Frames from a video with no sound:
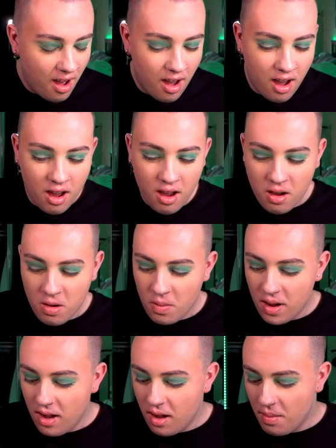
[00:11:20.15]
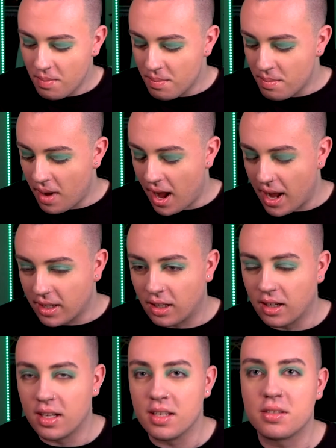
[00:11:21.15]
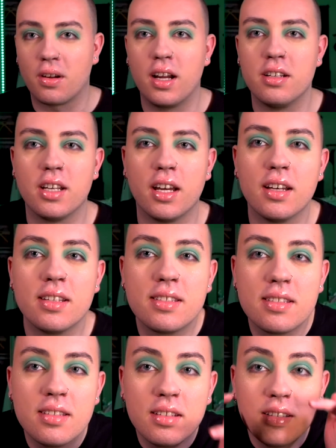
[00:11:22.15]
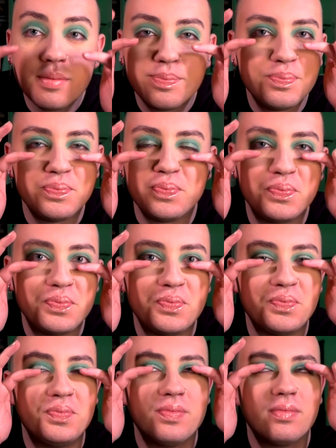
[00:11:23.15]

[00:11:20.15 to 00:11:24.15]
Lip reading: Oh my goodness gracious. Nope.